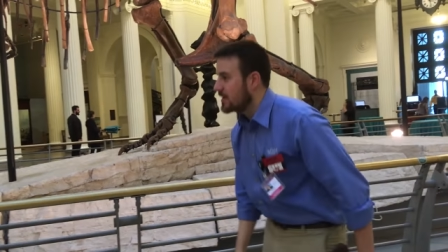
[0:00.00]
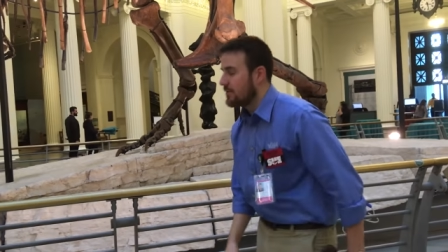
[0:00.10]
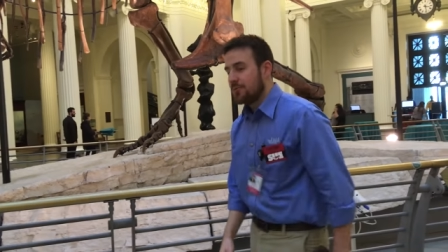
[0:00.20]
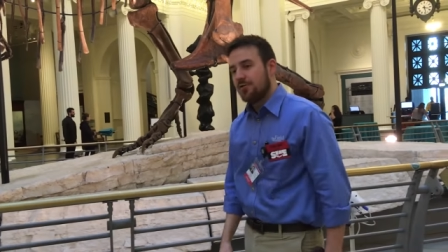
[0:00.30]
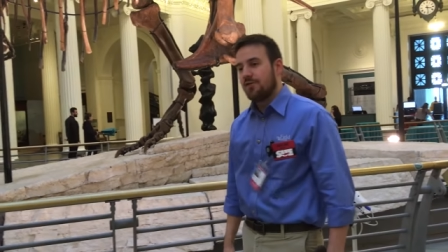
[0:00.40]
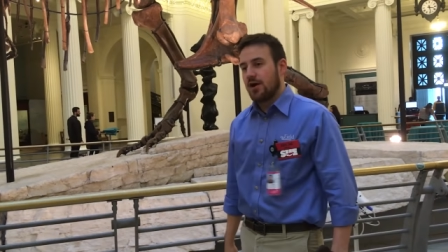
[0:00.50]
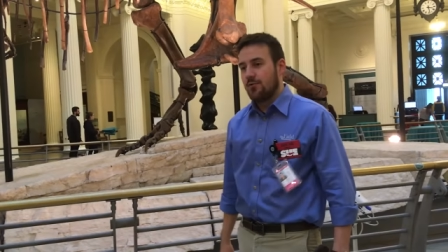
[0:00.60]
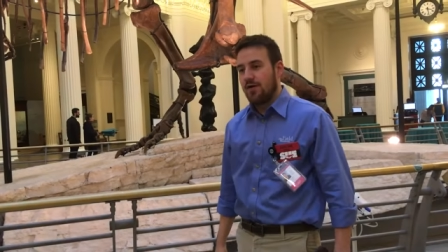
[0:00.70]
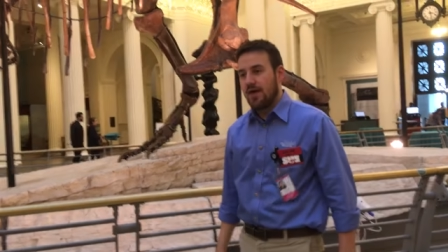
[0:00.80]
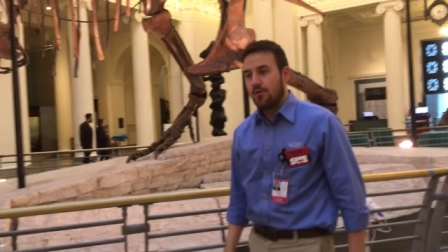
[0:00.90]
be able to move very
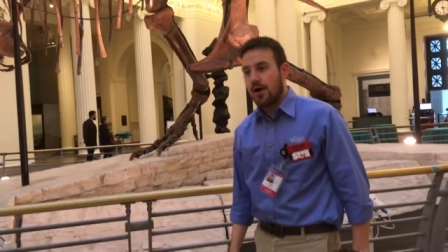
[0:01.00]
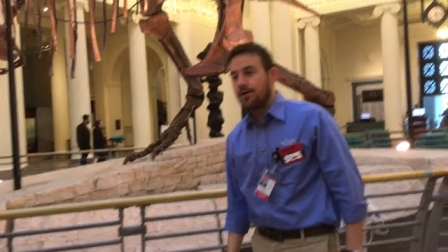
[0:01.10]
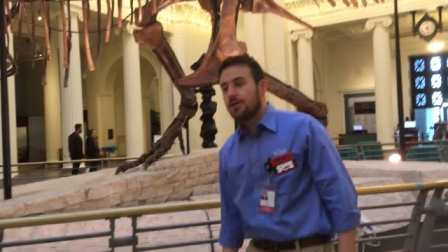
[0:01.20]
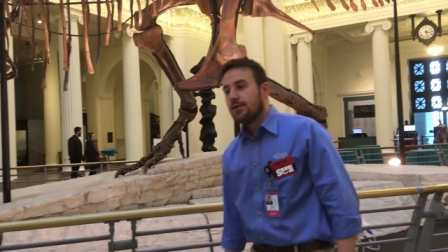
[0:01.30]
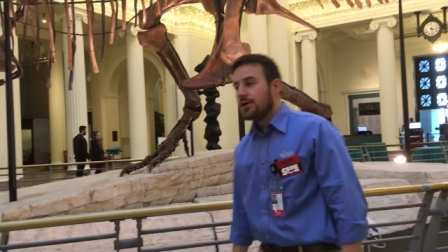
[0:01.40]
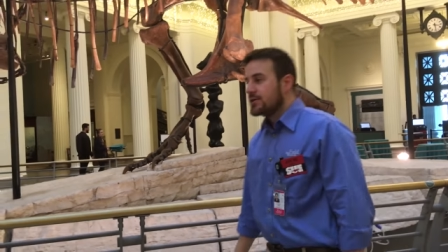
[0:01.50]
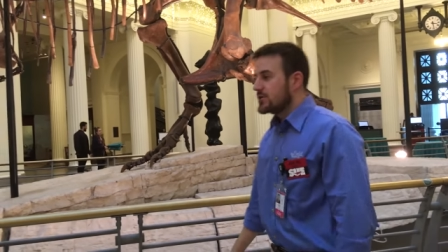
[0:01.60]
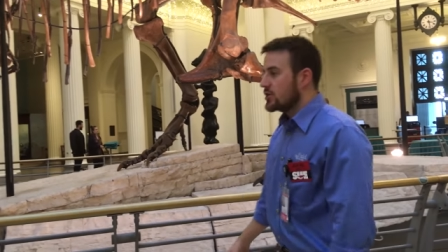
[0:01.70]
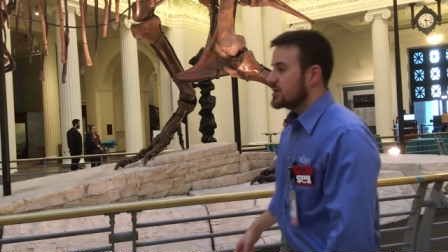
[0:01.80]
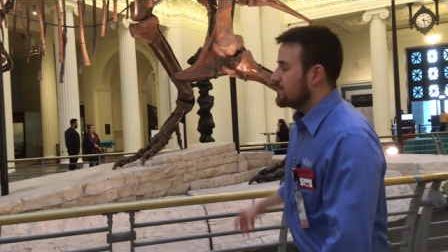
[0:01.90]
well that way.
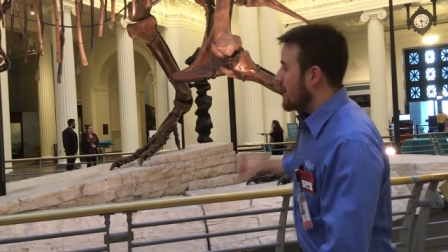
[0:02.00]
So she